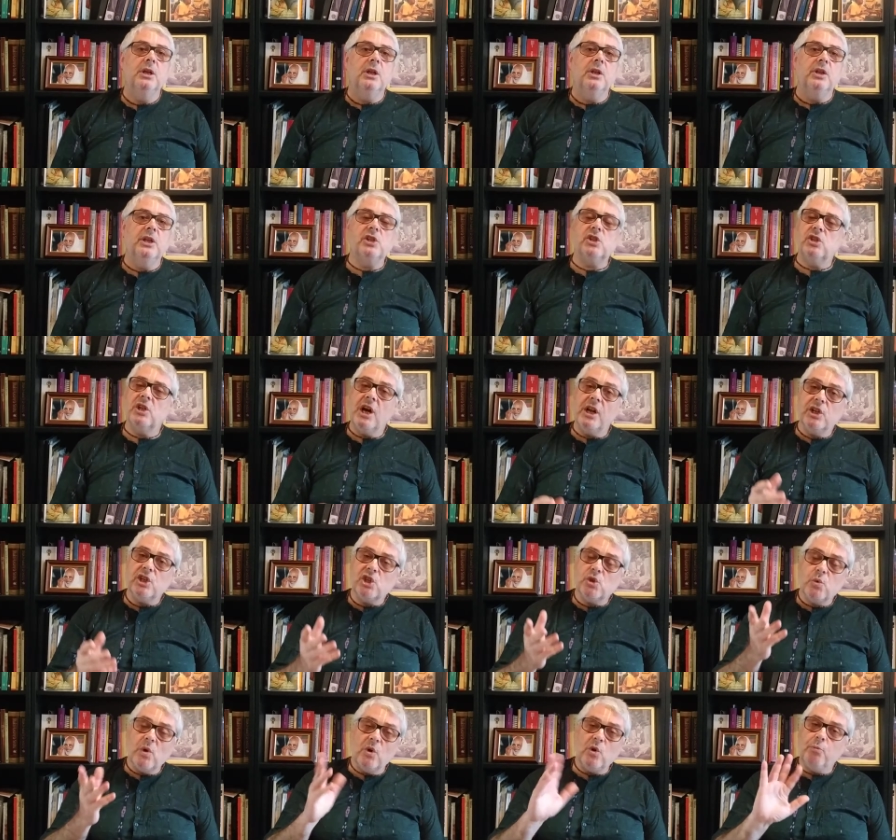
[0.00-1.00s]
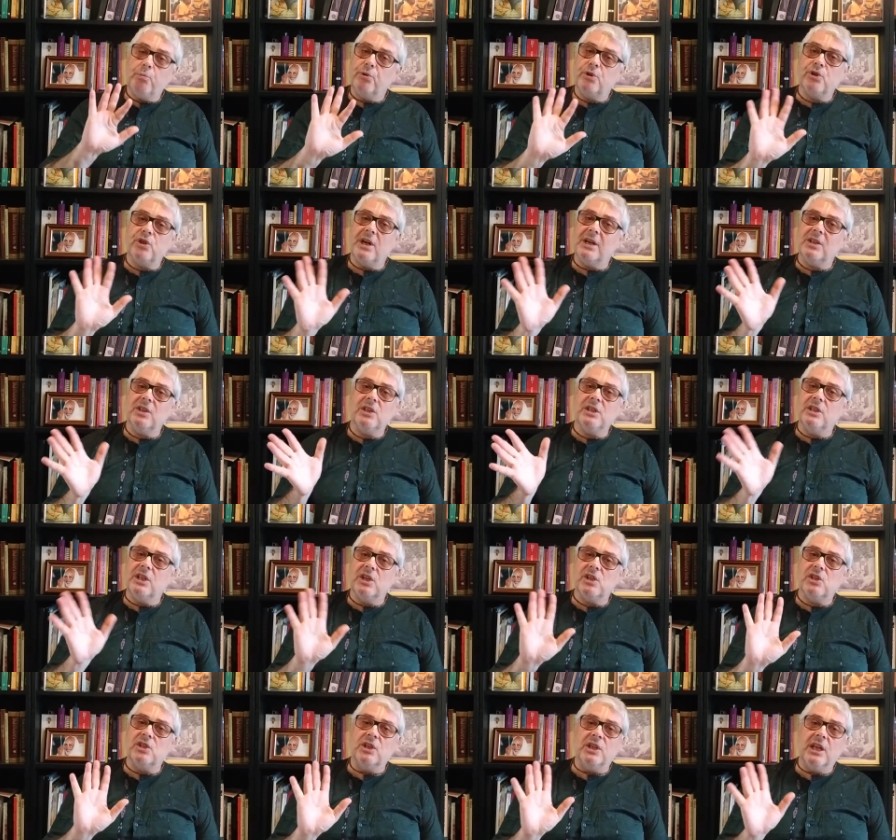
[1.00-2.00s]
It's not a Swarupa Shakti
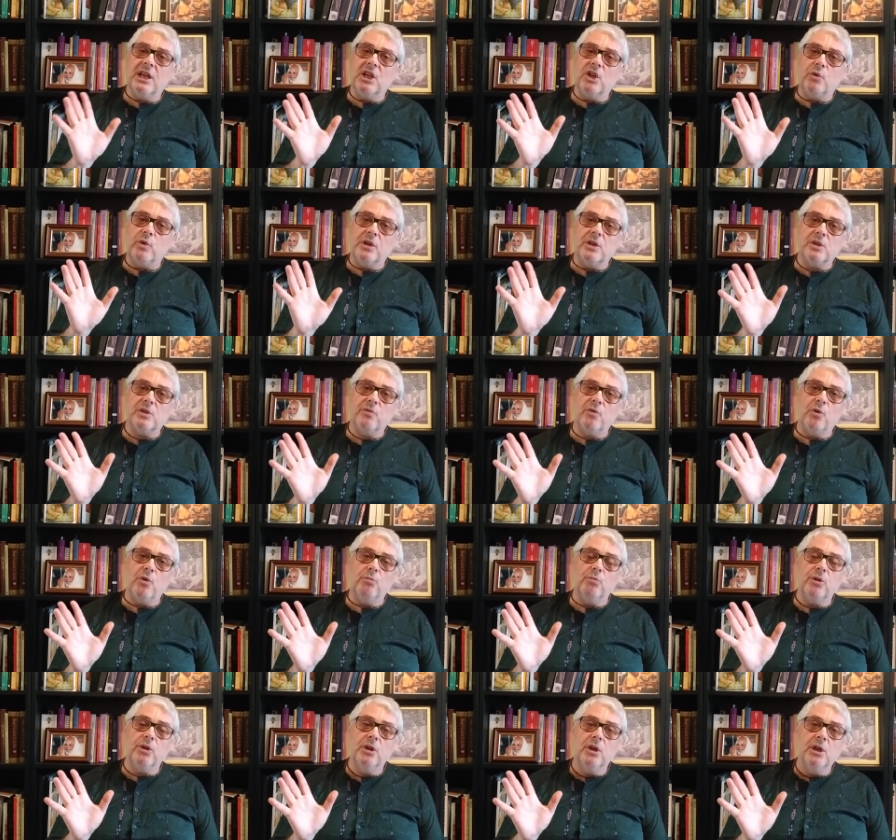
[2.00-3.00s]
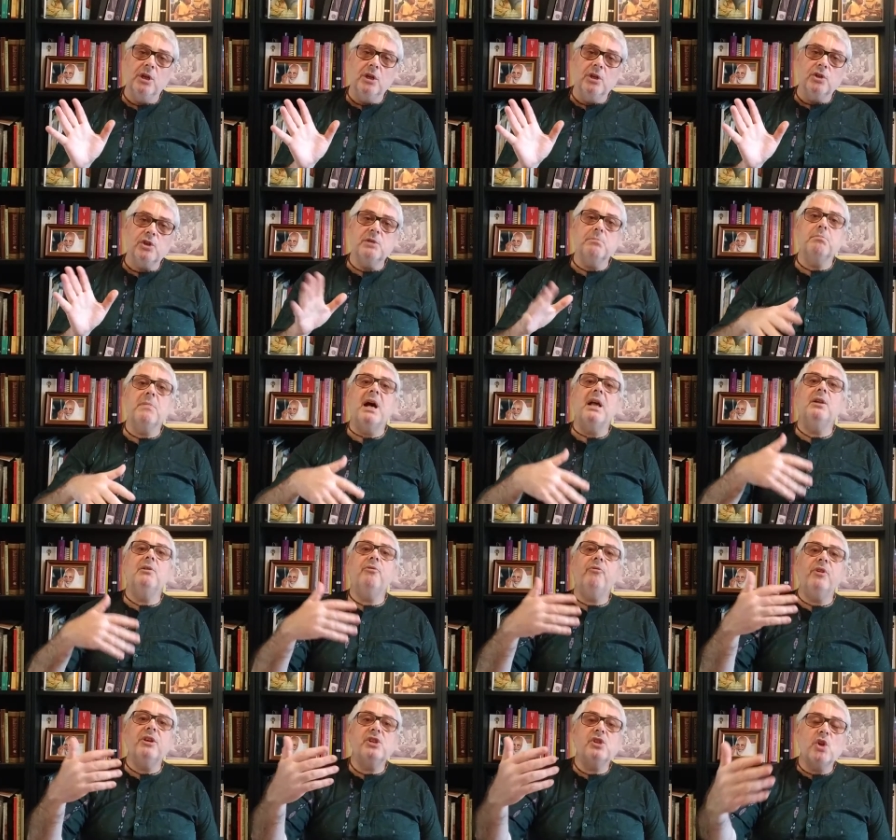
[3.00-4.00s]
doesn't get transformed. She
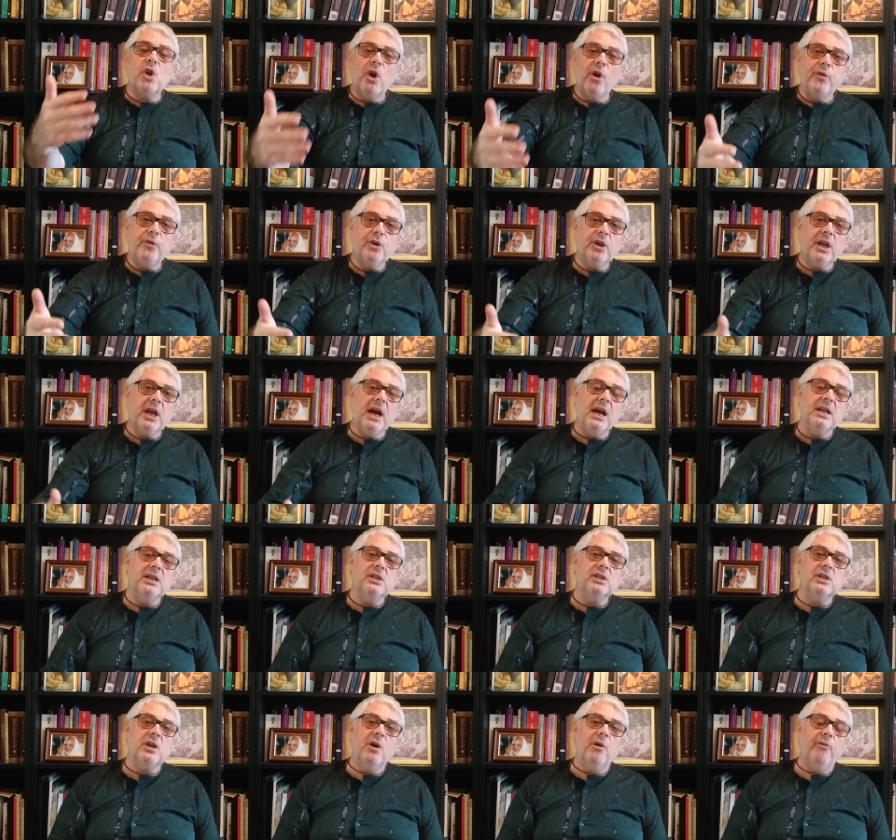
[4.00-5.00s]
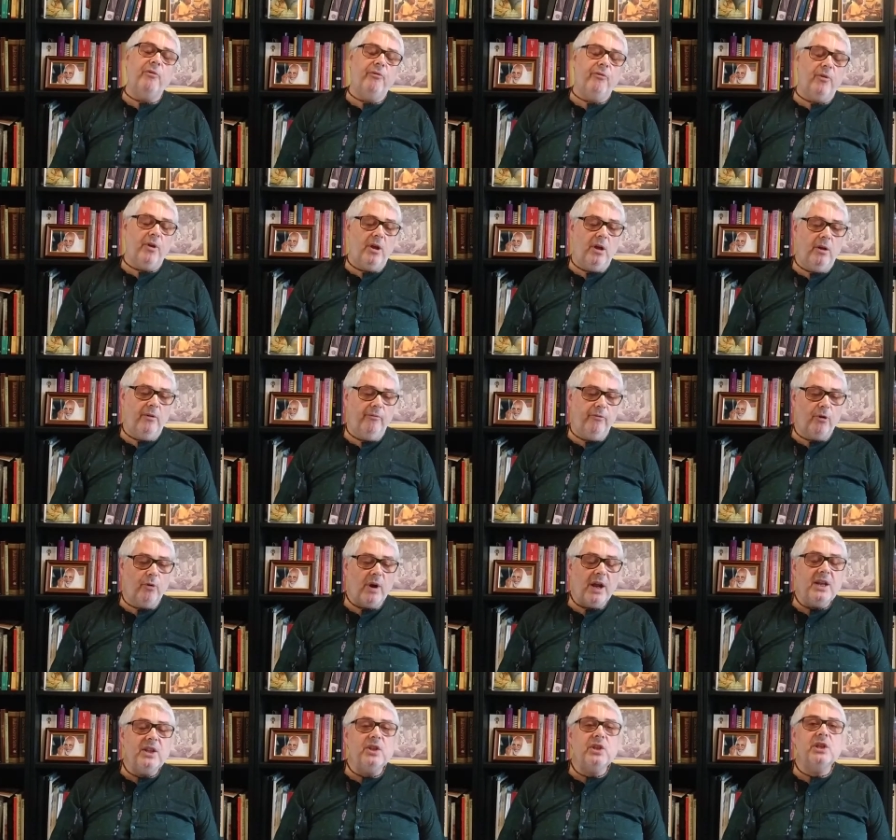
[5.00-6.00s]
manifests other kinds of uh,
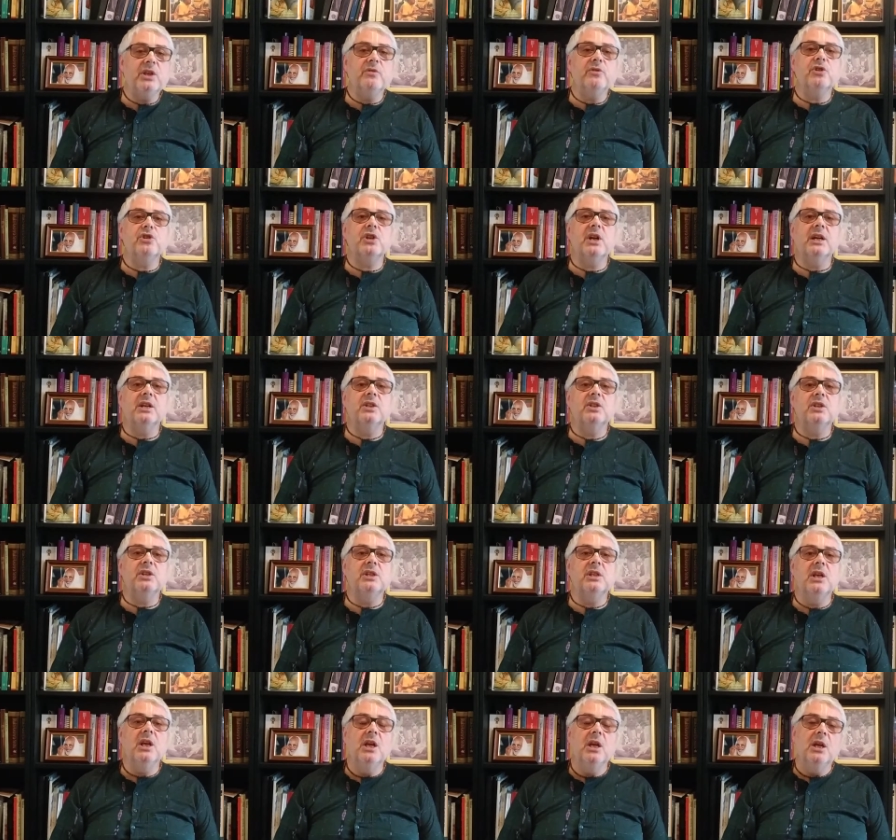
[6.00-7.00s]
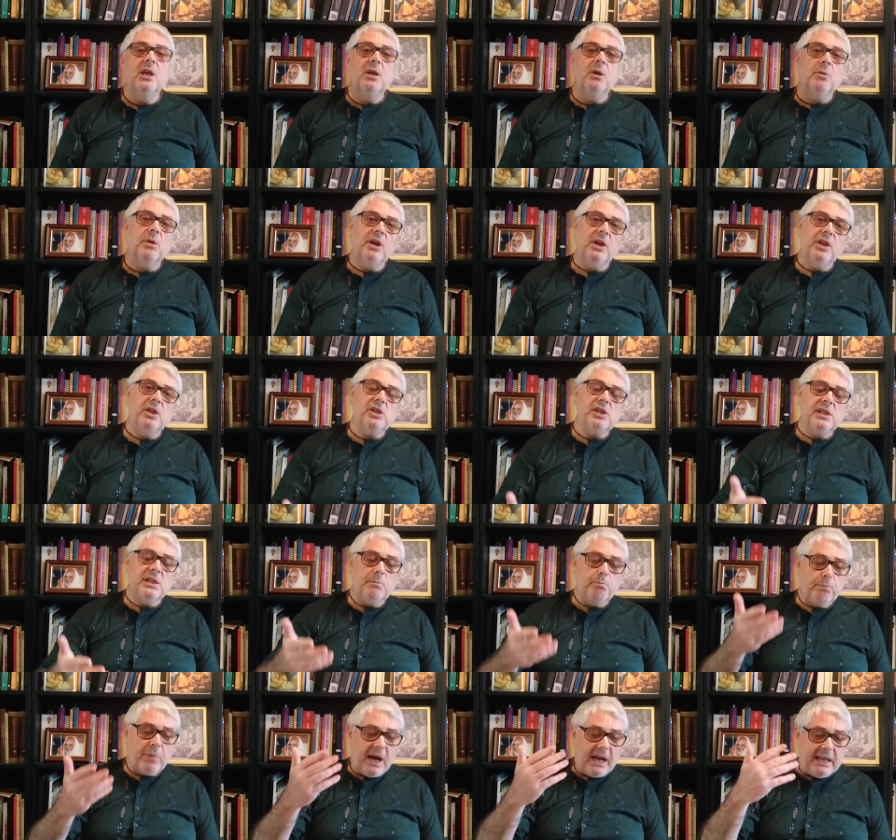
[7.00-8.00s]
variety of Shakti. It is the
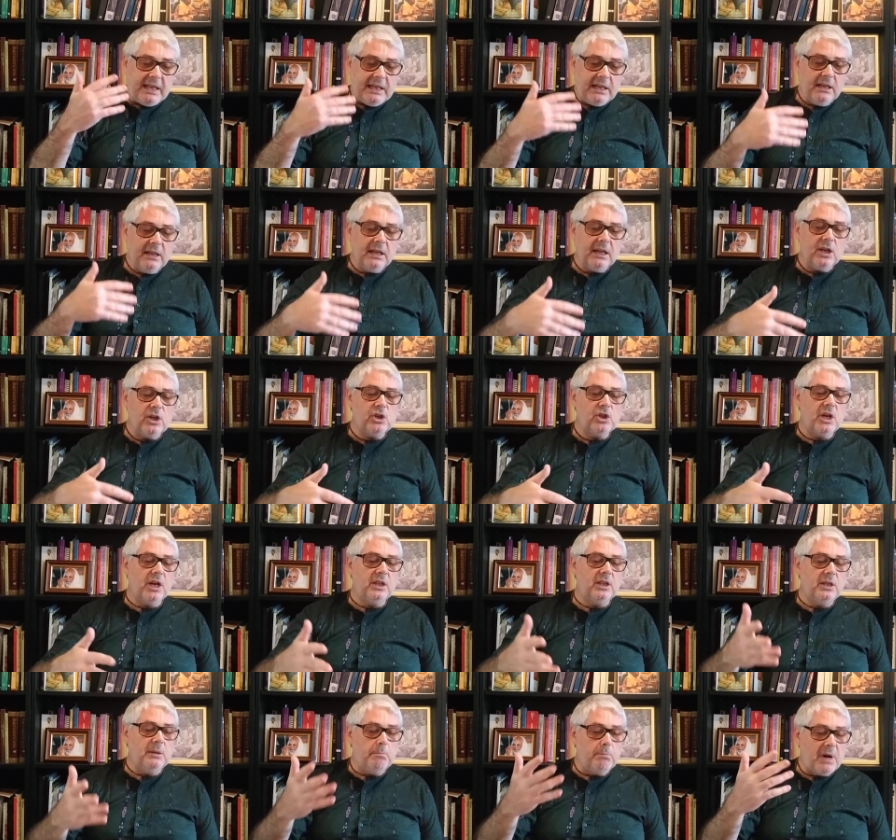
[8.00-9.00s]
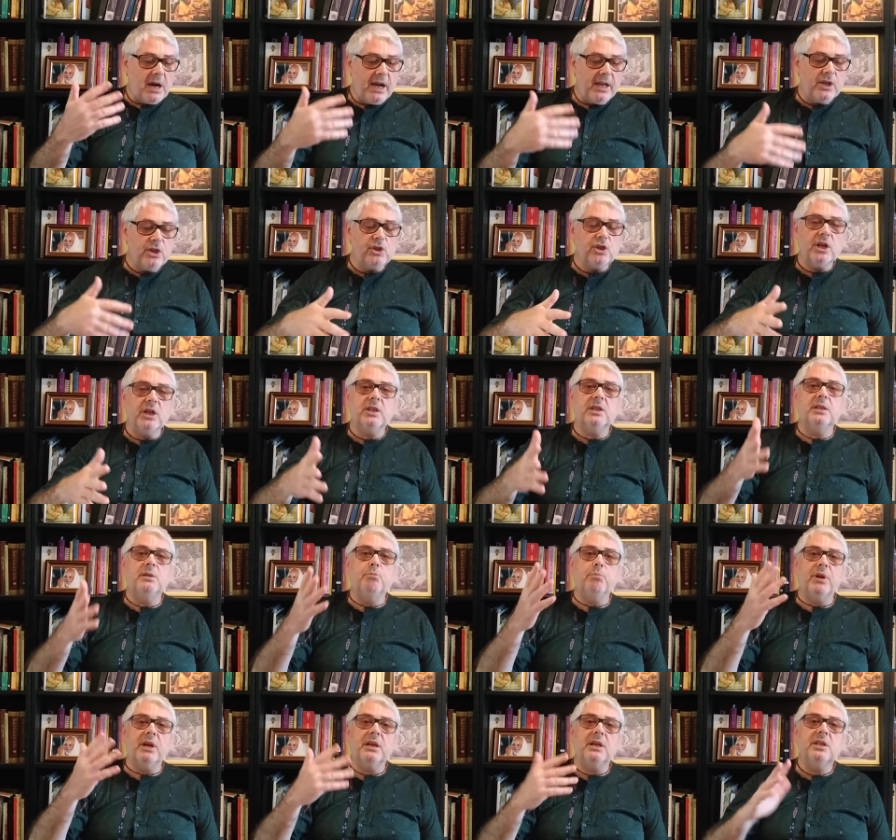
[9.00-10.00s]
Bahiranga Shakti, Maya Shakti,
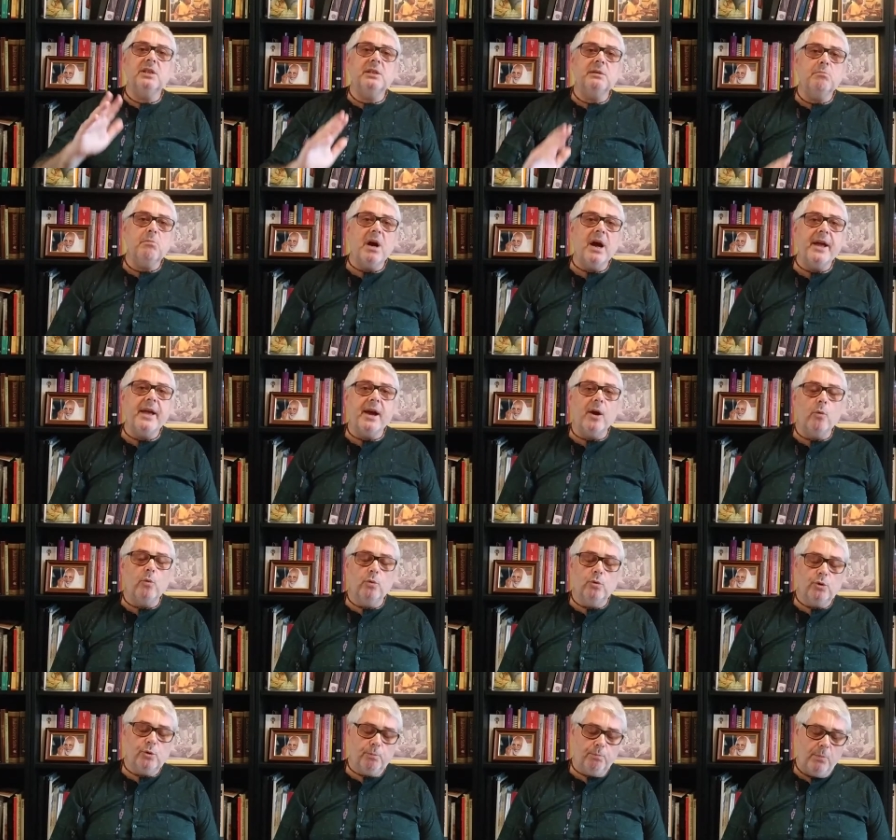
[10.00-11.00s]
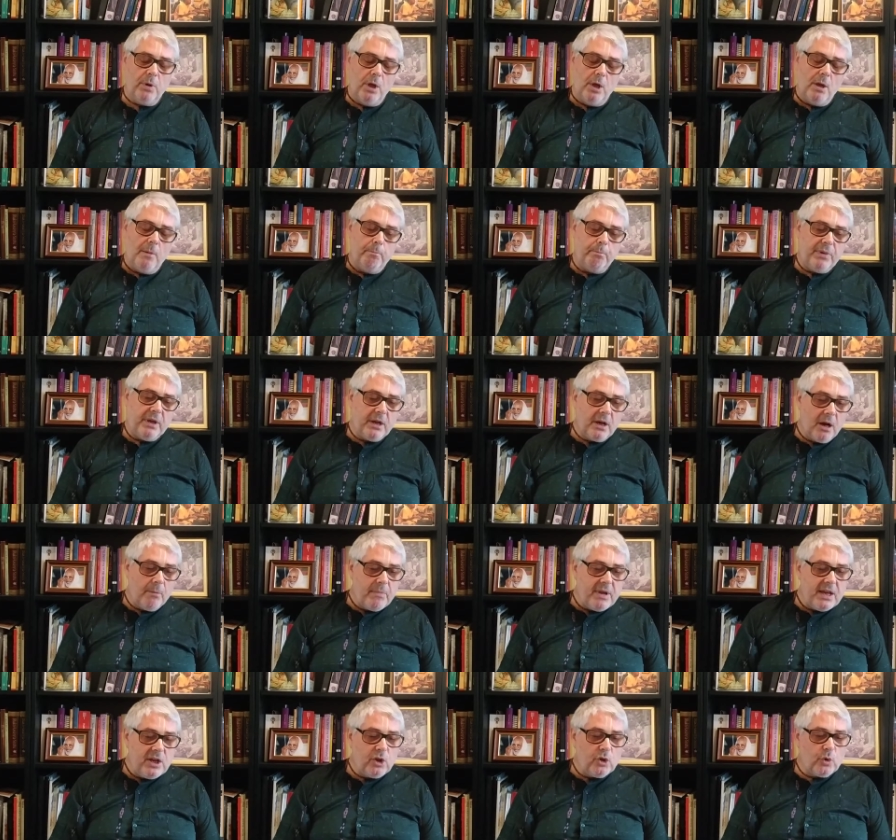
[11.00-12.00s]
Prakriti Maya, who's
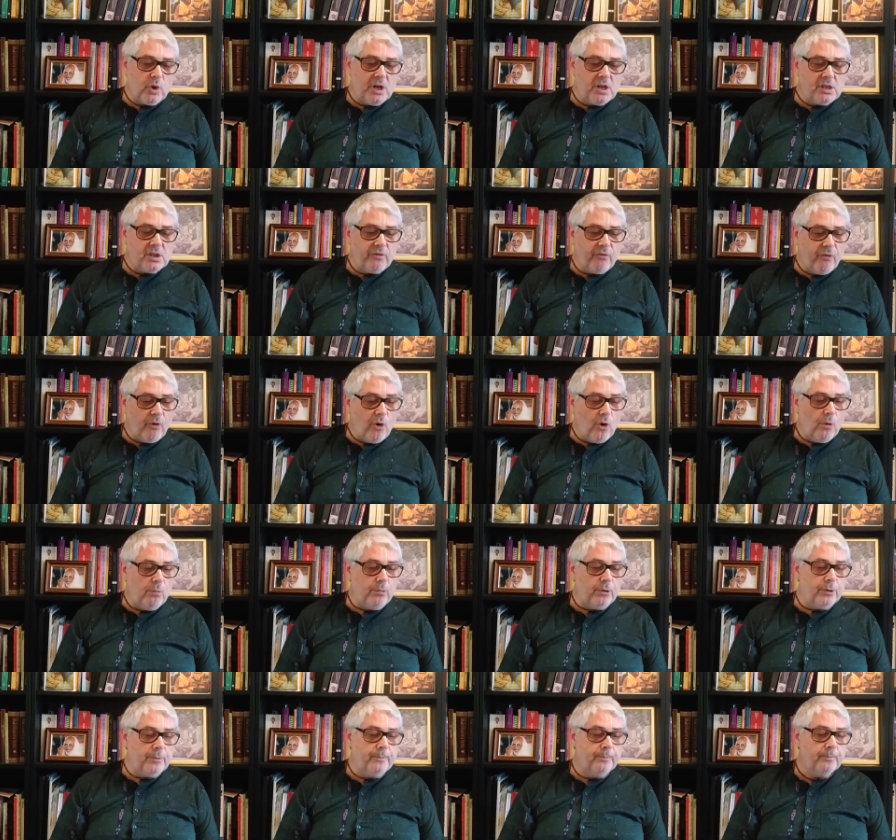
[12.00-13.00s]
becoming transformed.